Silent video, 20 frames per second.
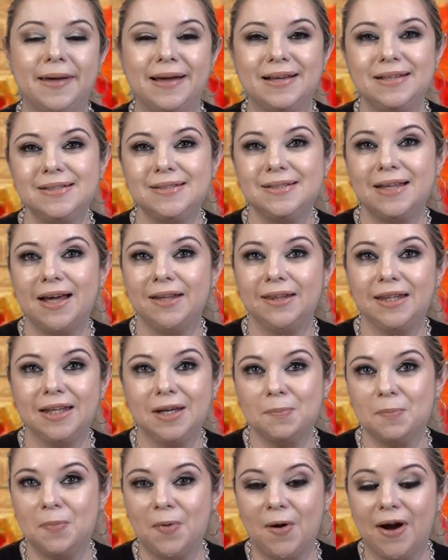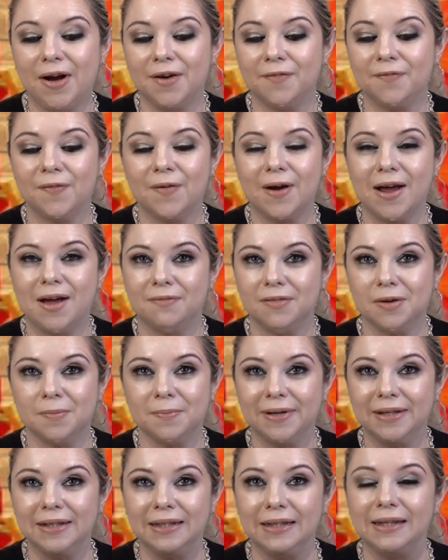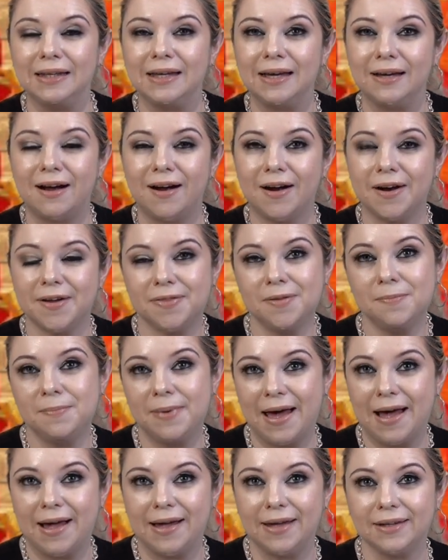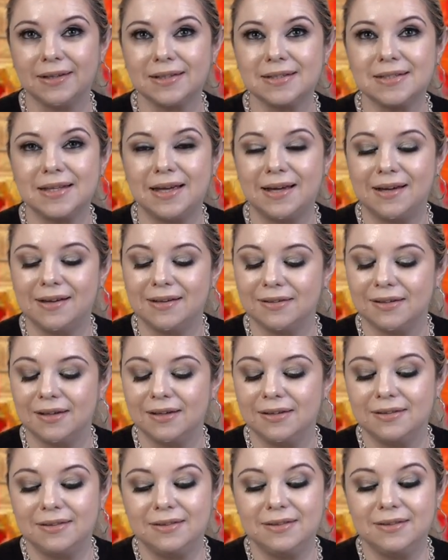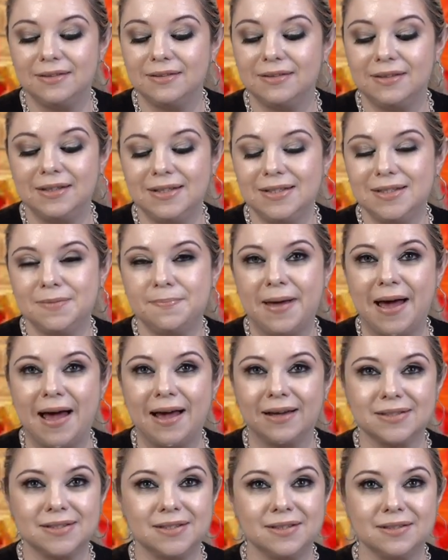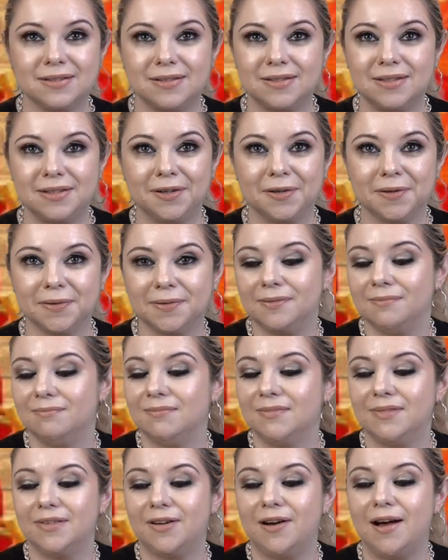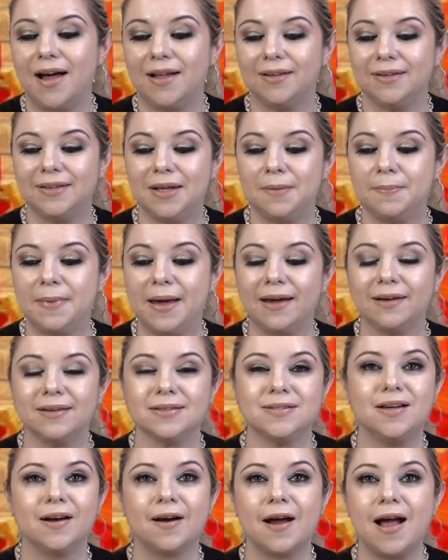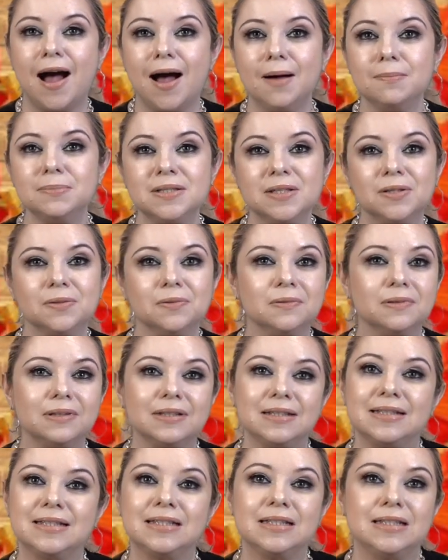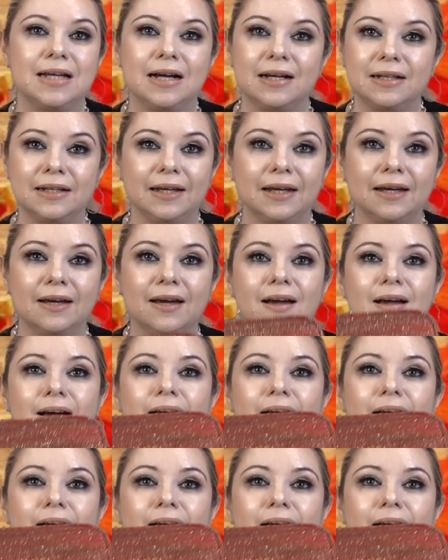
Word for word: best, I think, part for everybody are the bags, and these bags this year, the holiday bags, are absolutely stunning.